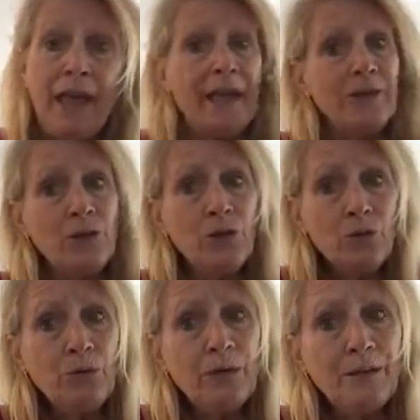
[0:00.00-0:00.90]
And
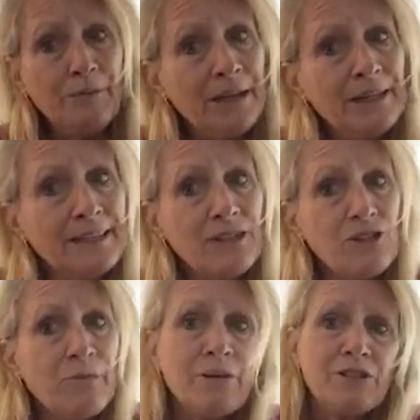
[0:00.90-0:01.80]
you can be an
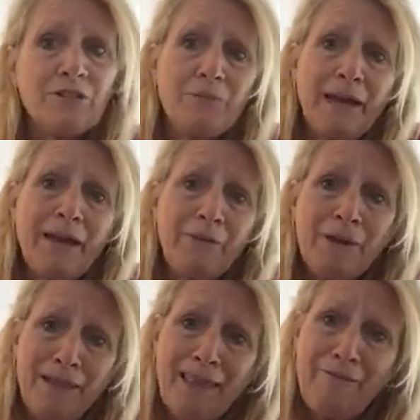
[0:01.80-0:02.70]
essential person by
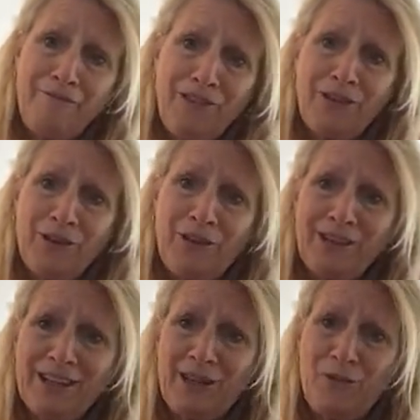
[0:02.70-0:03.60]
helping them feel
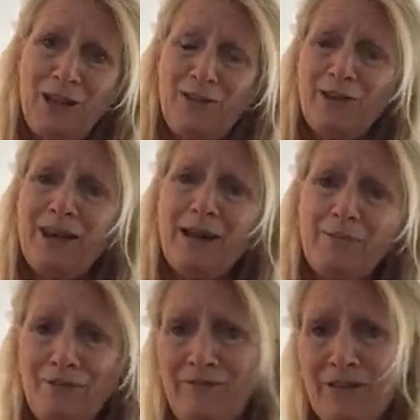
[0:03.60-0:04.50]
good. And the way you can help them